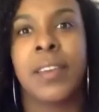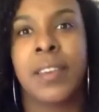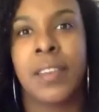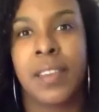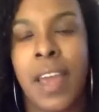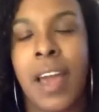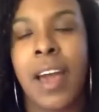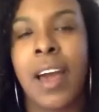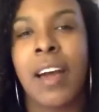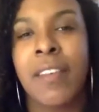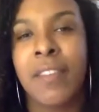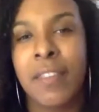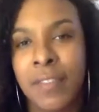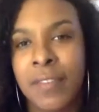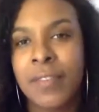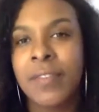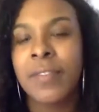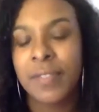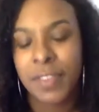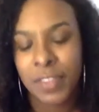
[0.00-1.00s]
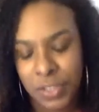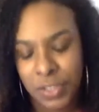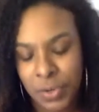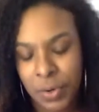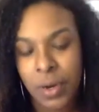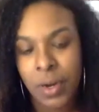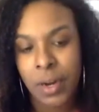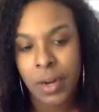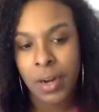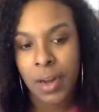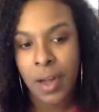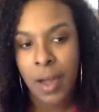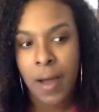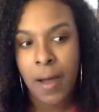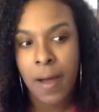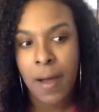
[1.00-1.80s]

Yeah, for sure.